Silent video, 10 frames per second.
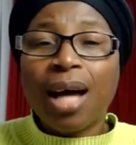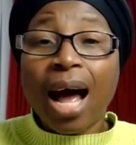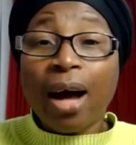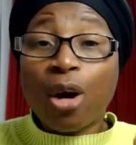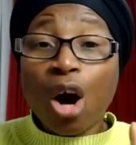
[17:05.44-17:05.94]

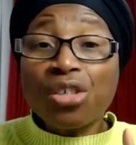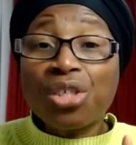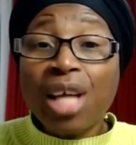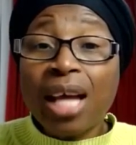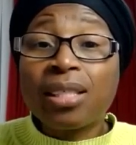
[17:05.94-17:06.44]
And God
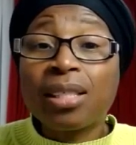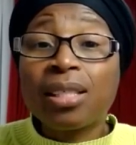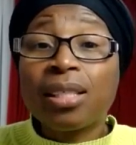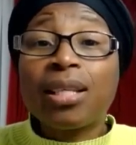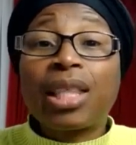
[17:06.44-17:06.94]
sent
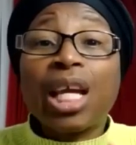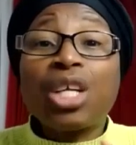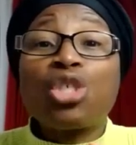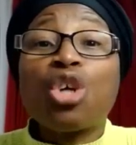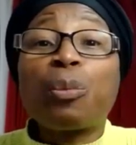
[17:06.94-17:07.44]

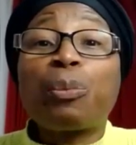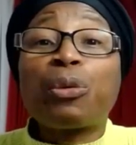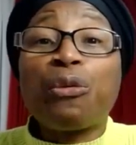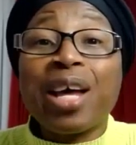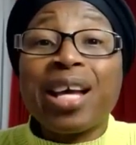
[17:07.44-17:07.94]
Daniel
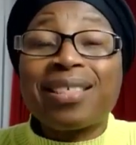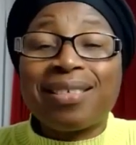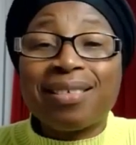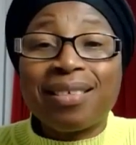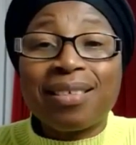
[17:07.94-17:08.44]
prophets
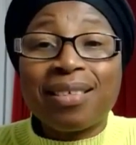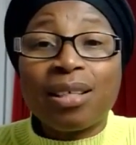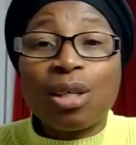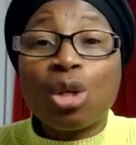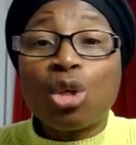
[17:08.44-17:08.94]

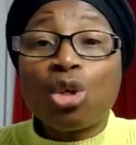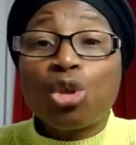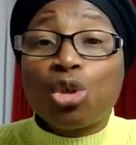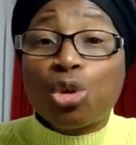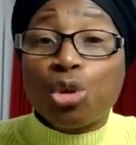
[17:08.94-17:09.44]

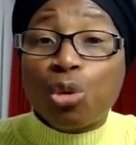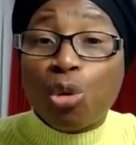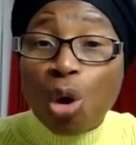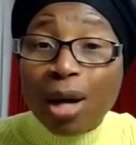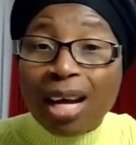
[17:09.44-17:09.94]
to
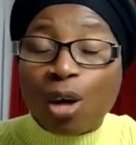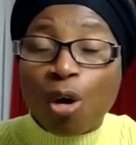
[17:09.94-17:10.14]
go and